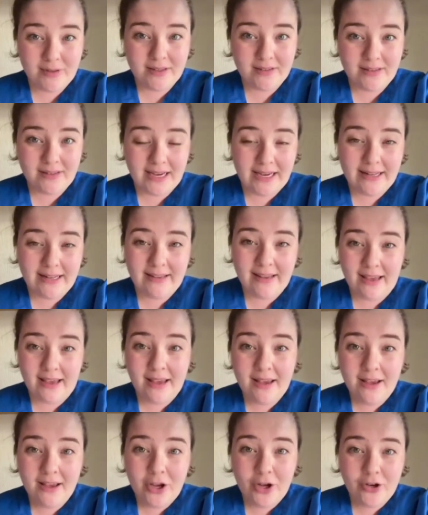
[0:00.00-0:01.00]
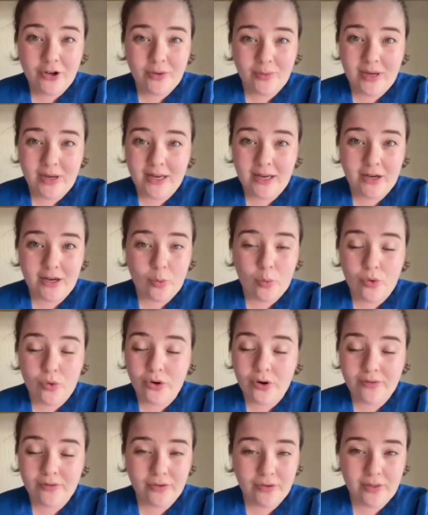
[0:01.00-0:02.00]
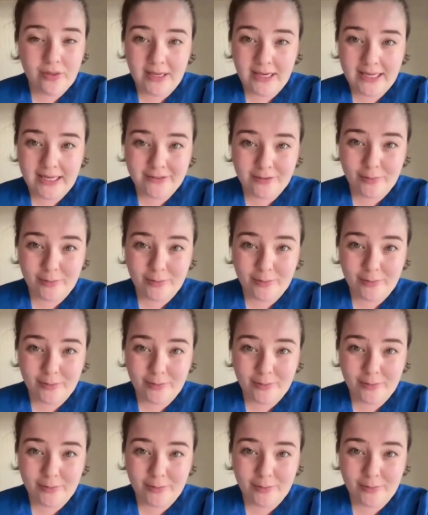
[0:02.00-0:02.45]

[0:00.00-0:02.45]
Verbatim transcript: Society, doing wonderful things